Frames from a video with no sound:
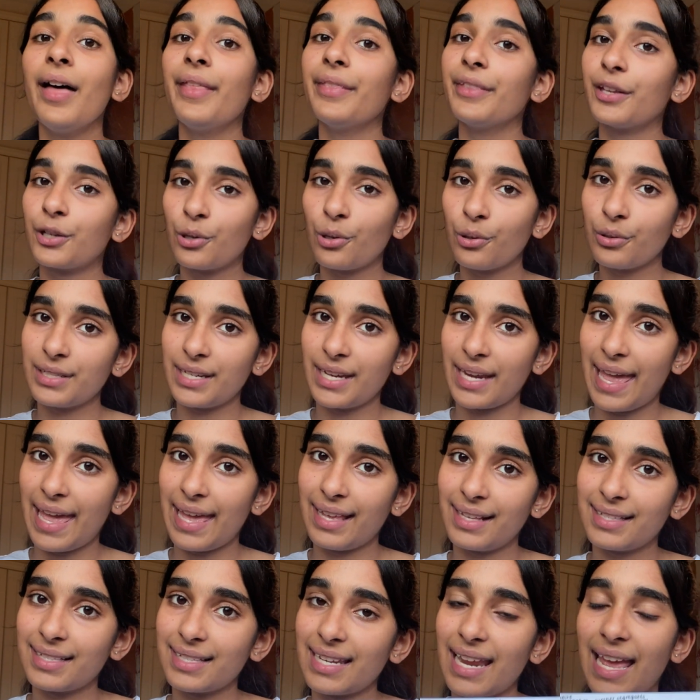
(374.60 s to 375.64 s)
the
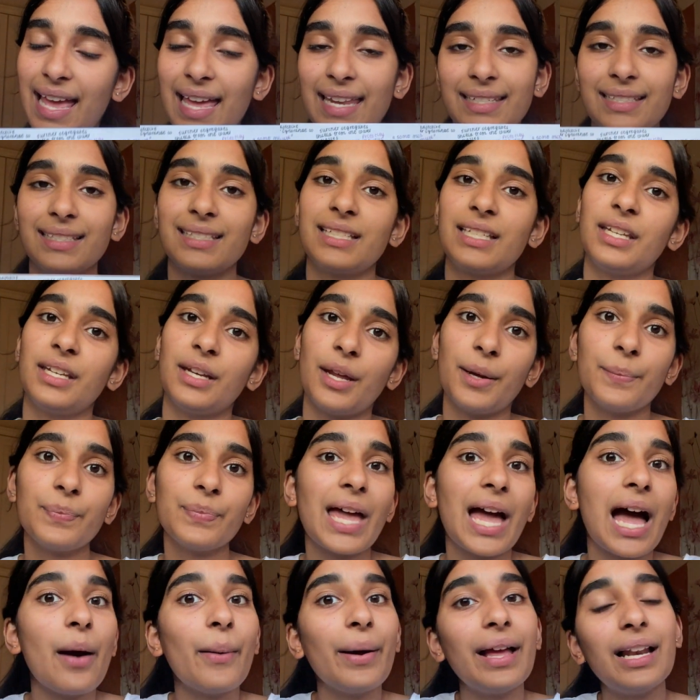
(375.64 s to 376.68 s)
context and, you know,
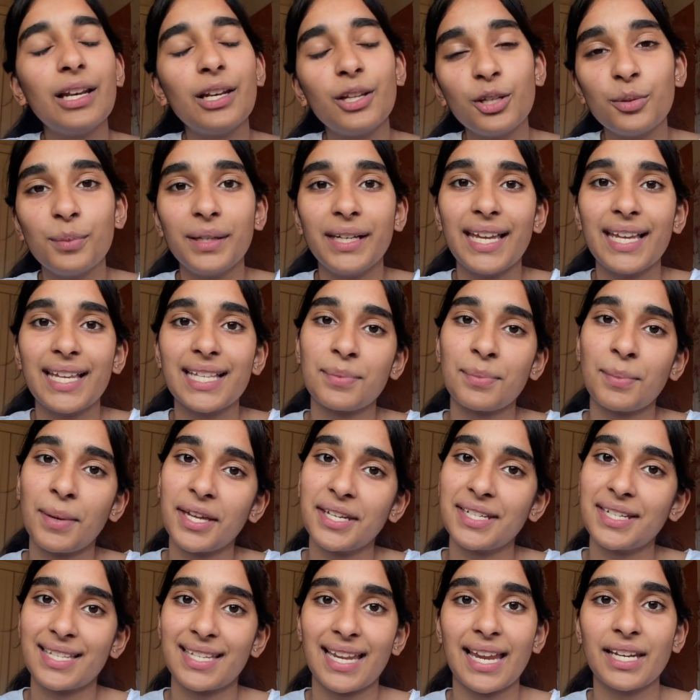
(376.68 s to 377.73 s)
how it illuminates my
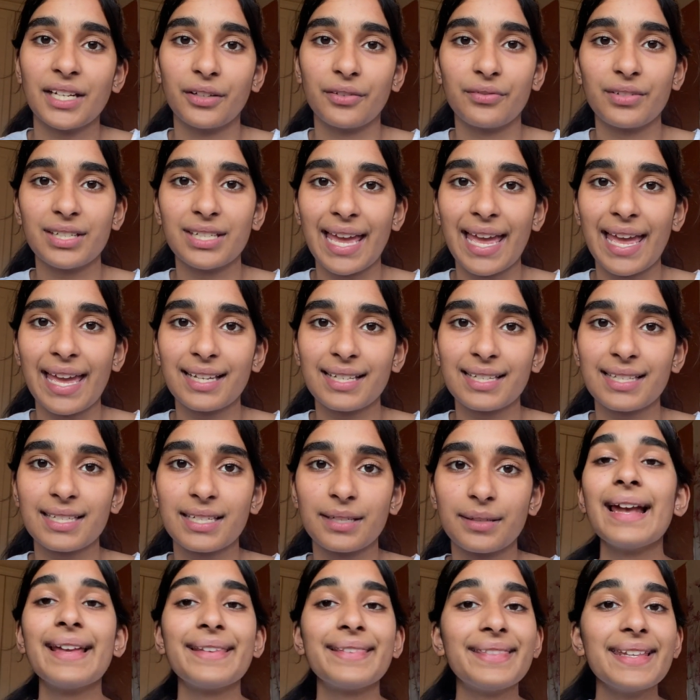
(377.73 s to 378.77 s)
understanding of the text.